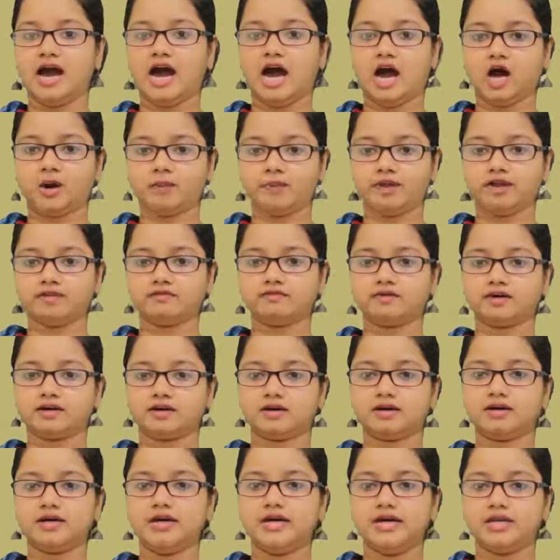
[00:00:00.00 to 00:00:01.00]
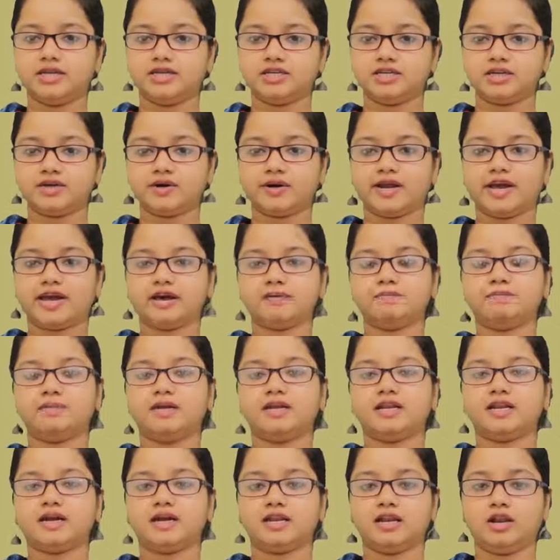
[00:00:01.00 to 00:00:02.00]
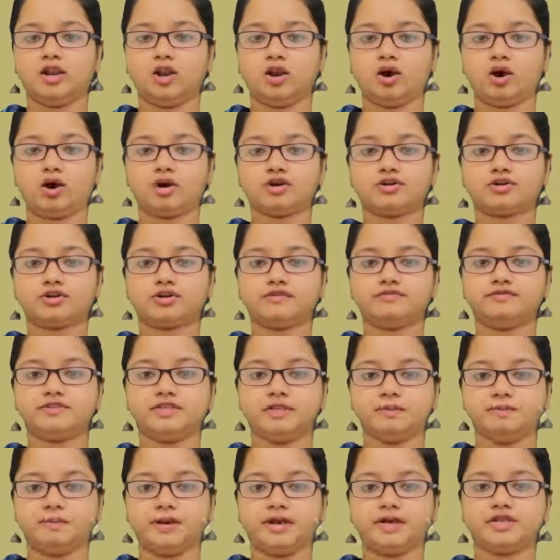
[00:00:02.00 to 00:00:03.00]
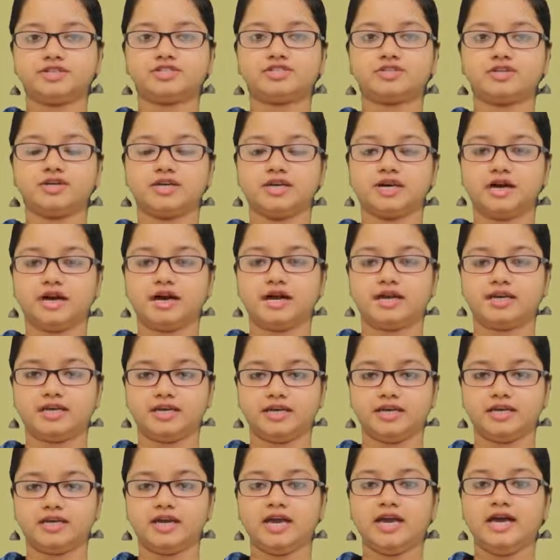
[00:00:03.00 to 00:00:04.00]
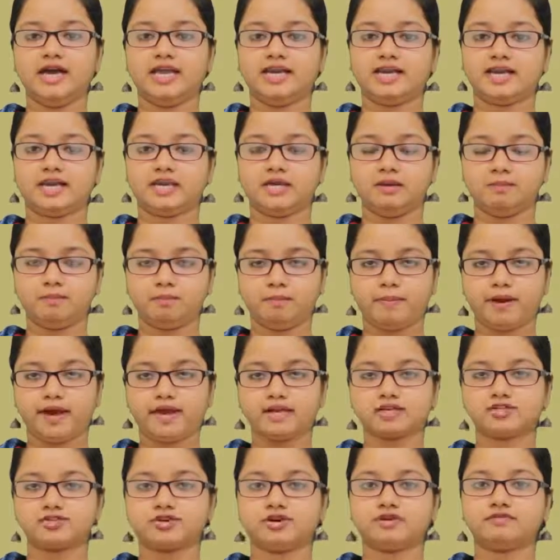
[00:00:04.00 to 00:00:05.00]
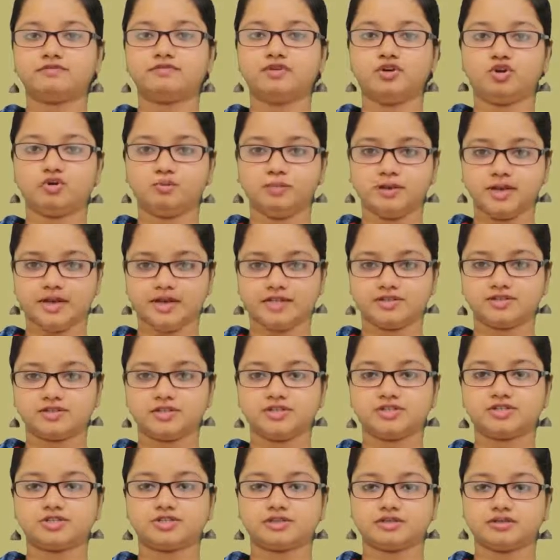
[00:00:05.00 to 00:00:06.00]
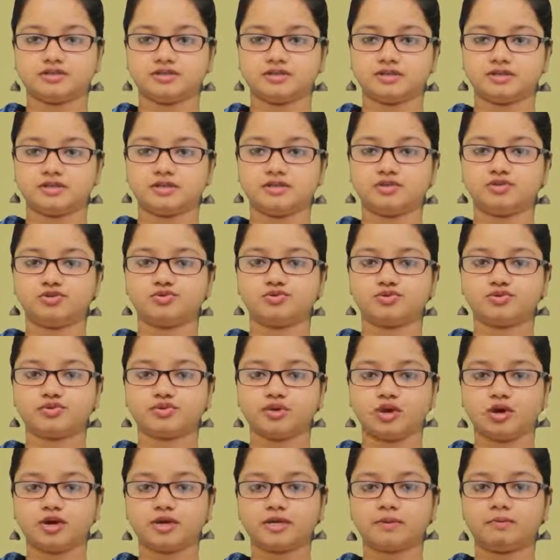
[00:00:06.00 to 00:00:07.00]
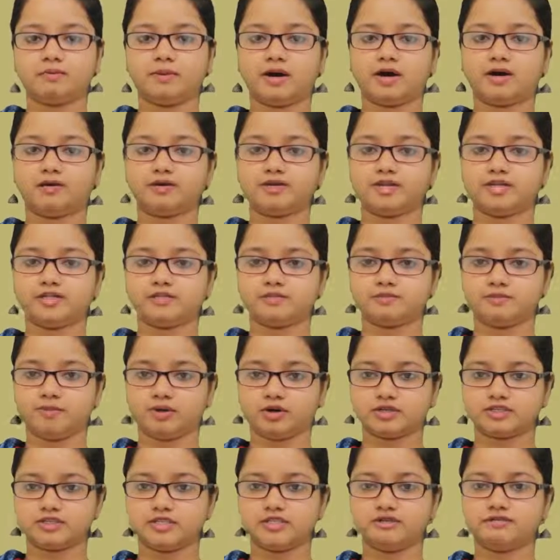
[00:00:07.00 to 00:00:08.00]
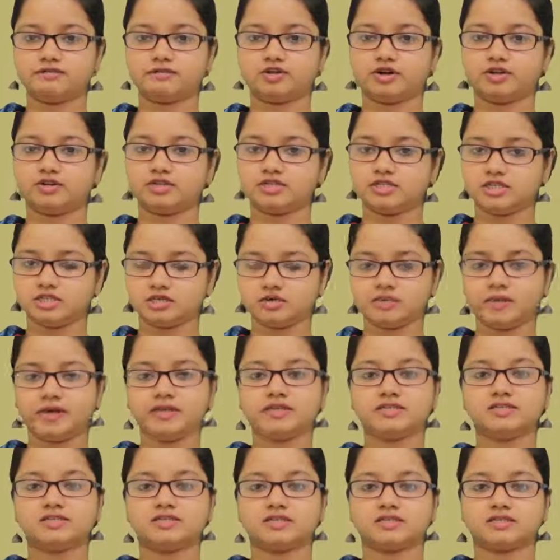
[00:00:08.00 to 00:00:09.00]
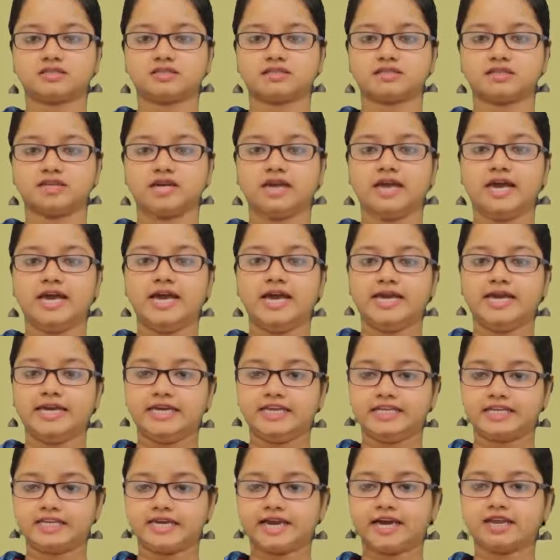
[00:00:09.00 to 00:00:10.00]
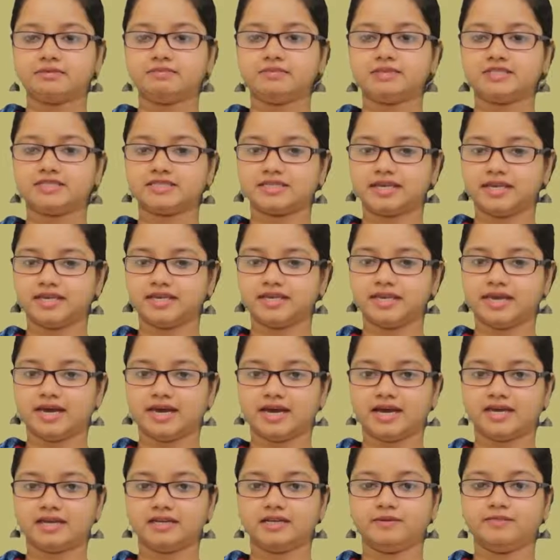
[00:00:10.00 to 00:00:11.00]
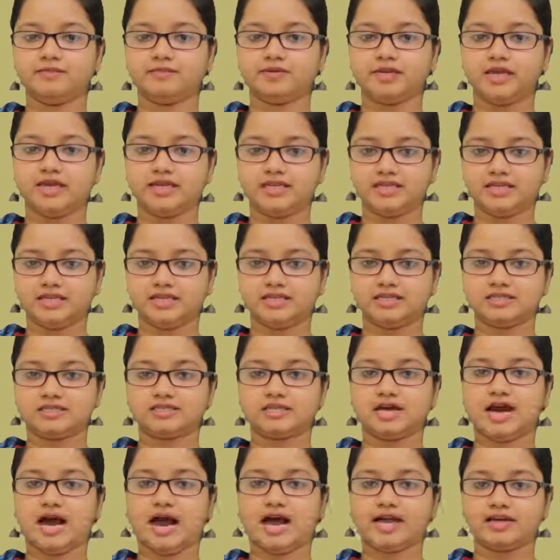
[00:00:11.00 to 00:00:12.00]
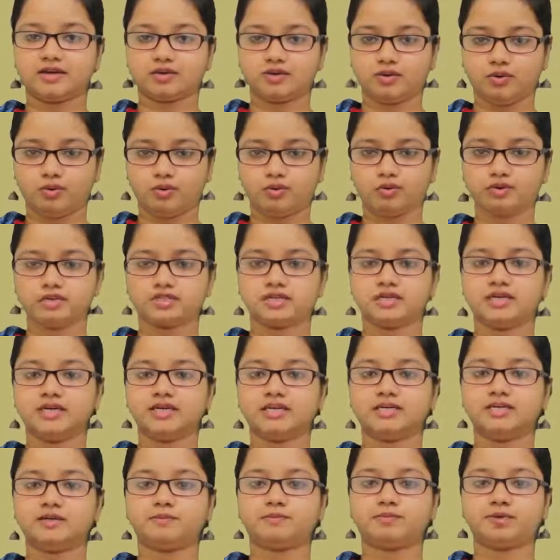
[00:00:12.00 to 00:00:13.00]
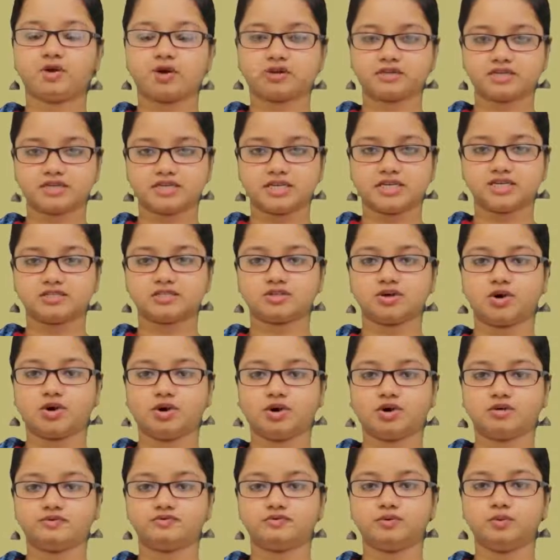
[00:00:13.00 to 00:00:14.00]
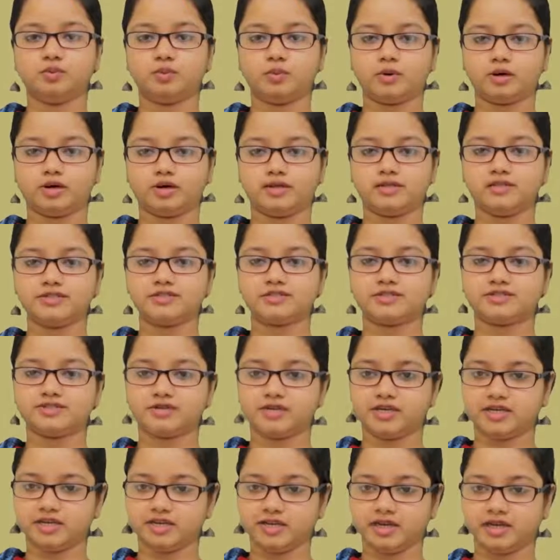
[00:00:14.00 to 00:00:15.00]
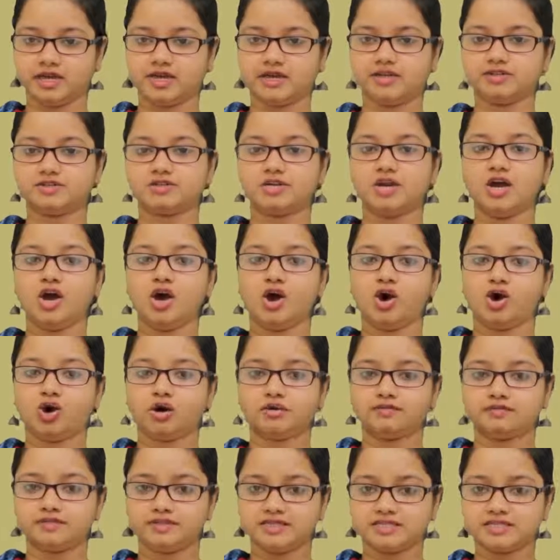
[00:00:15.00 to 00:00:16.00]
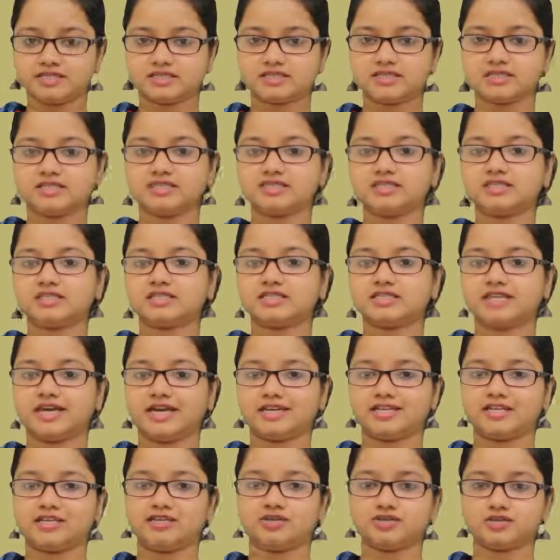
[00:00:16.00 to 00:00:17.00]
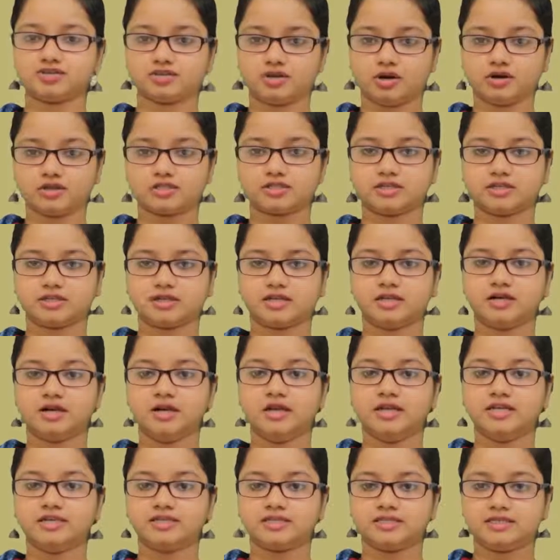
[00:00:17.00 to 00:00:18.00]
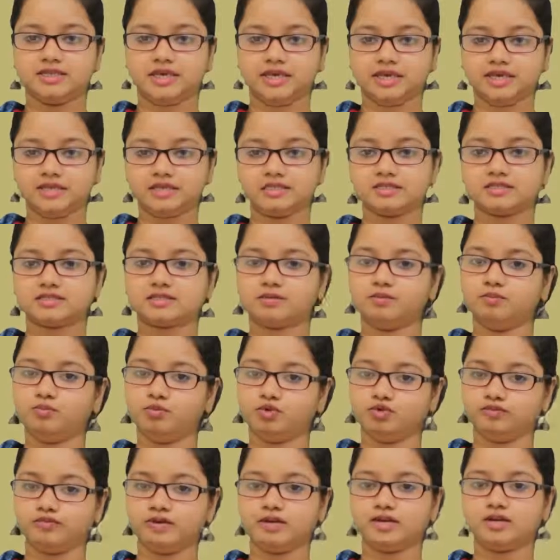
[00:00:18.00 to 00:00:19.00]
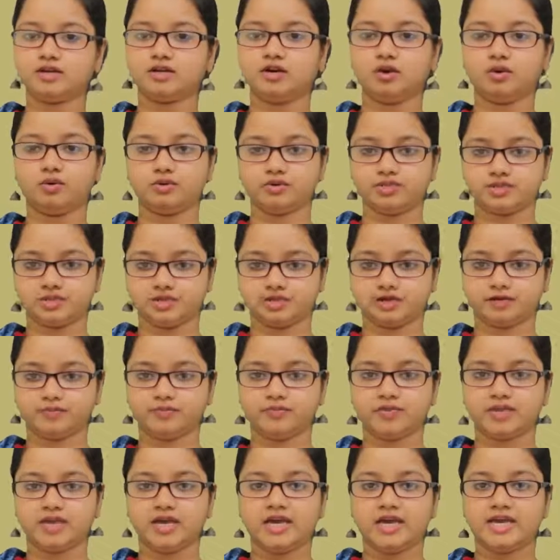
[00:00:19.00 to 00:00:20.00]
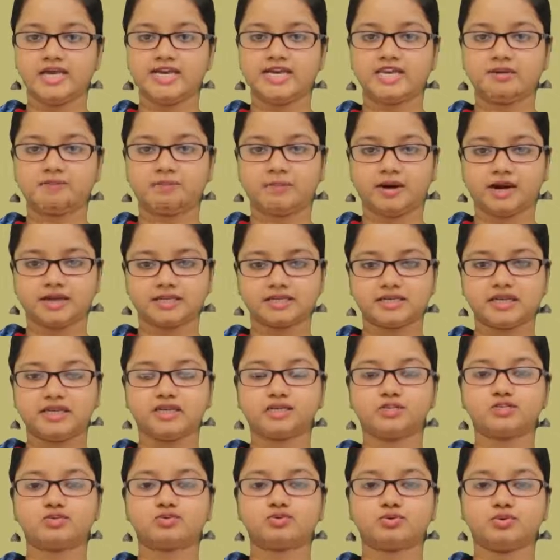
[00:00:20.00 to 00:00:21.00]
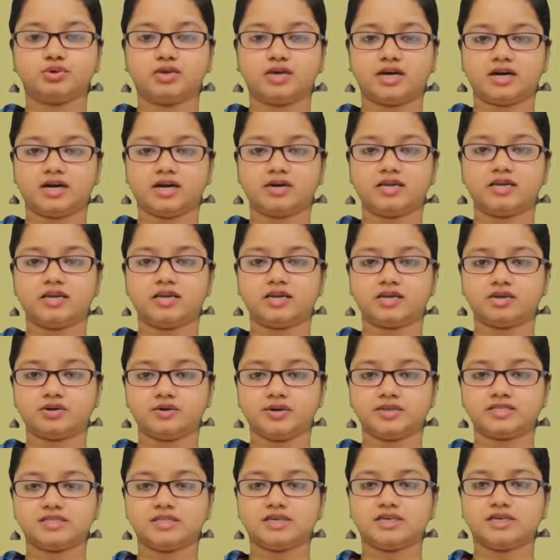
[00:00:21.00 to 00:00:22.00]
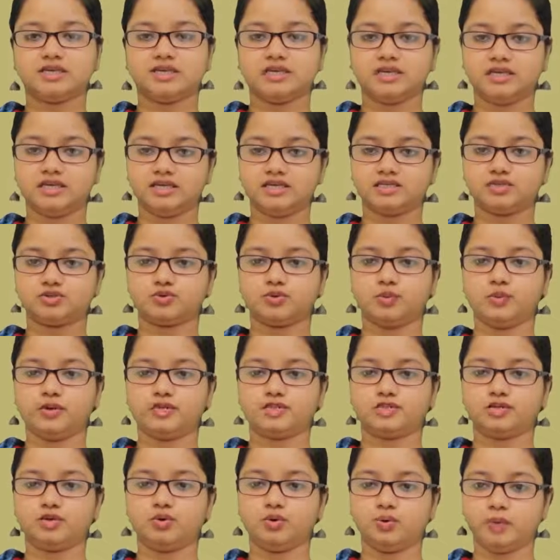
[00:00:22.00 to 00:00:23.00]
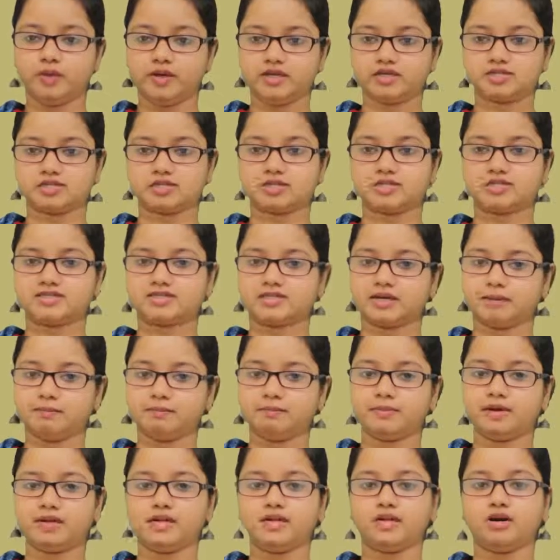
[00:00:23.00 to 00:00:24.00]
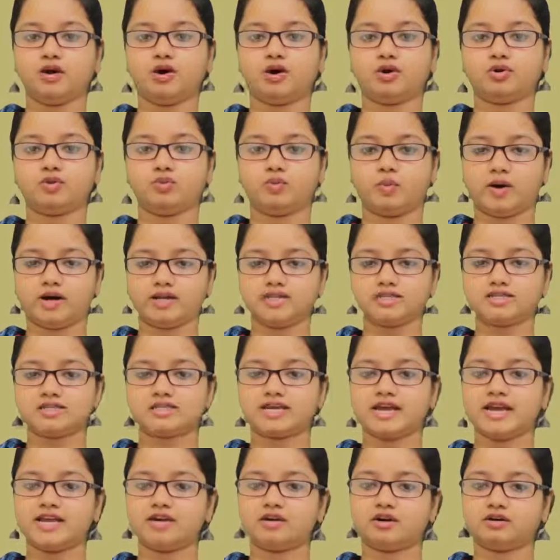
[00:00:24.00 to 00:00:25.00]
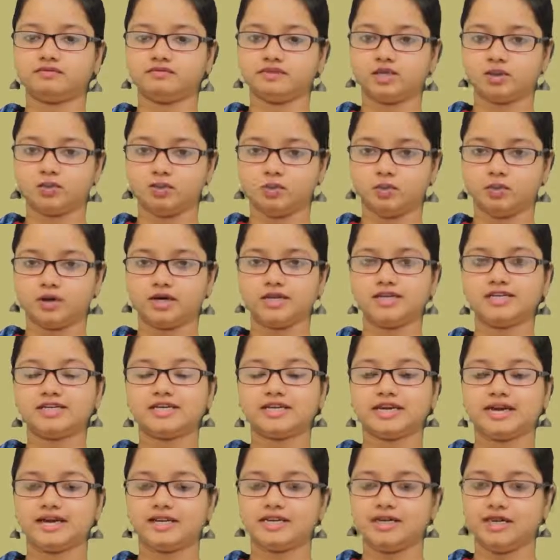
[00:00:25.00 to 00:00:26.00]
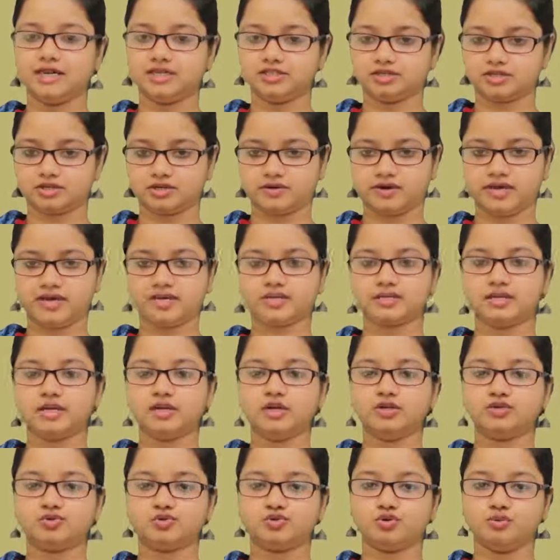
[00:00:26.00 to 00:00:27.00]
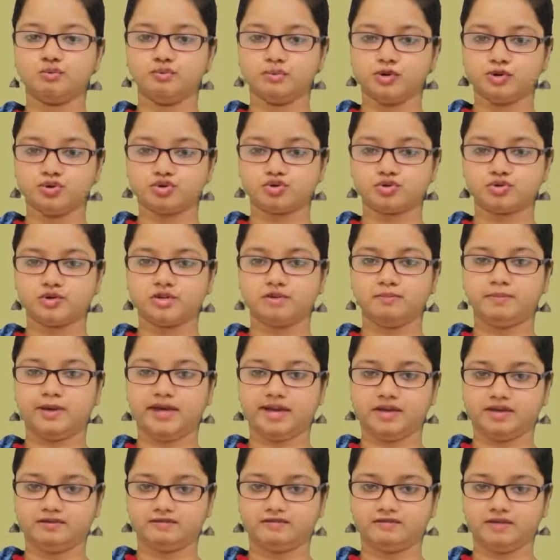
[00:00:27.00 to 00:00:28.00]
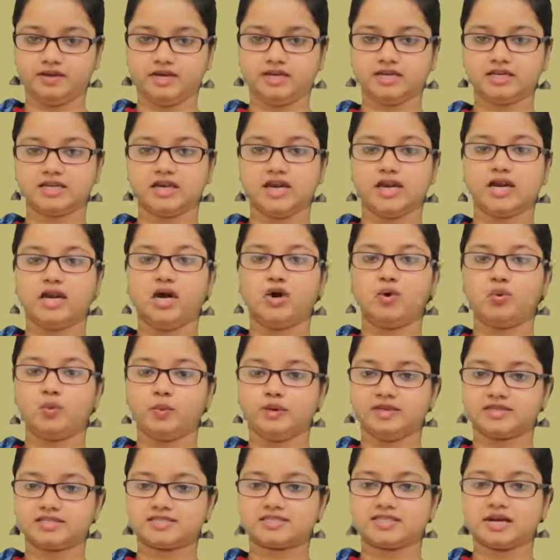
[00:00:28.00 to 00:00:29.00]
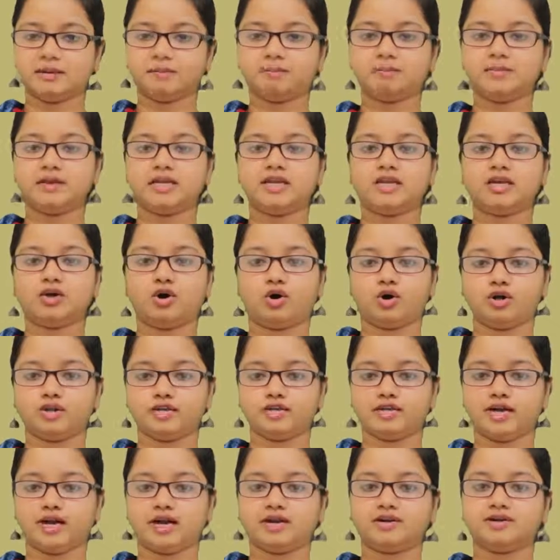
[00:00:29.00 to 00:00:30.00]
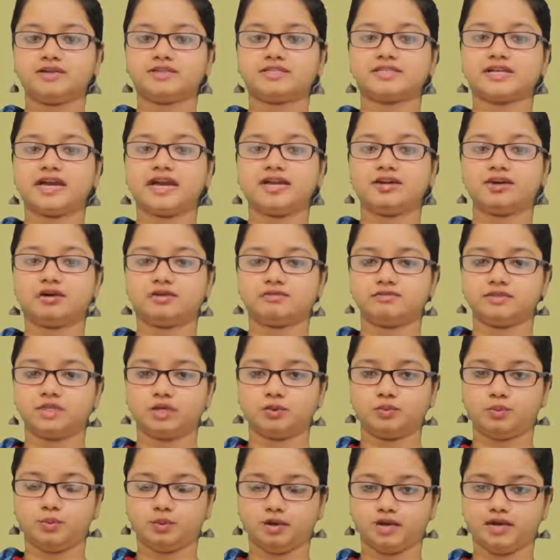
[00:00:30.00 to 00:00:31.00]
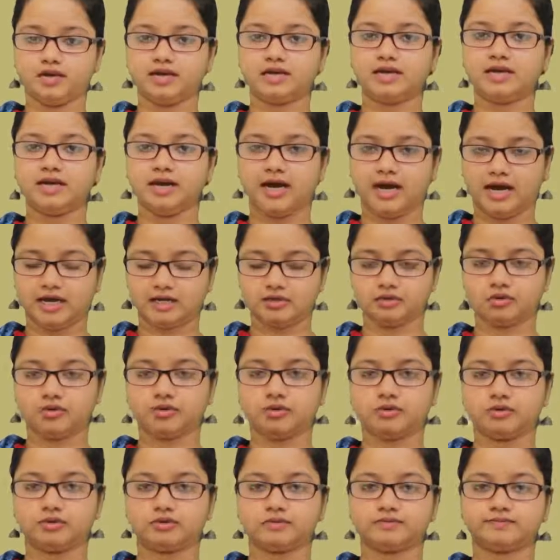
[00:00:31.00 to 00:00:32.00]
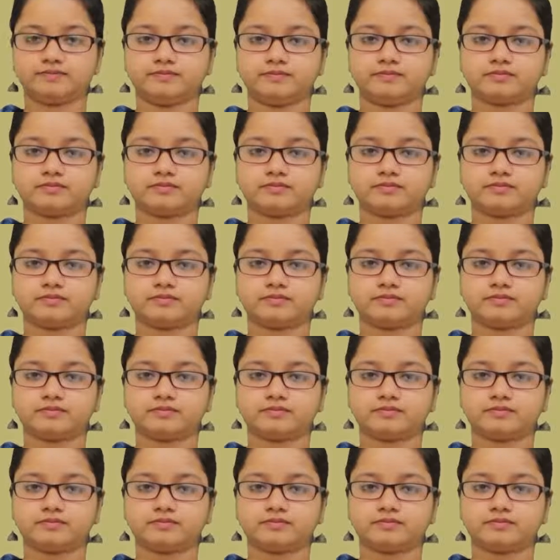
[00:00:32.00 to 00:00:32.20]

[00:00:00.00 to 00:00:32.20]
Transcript: However, there have been a lot of debates regarding the impact of globalization. To talk about its positive consequences, it can be said that it is, I quote, the process of world shrinkage of distances getting shorter, things moving closer. It pertains to the increasing ease with which somebody on one side of the world can interact to mutual benefit with somebody on the other side of the world, unquote.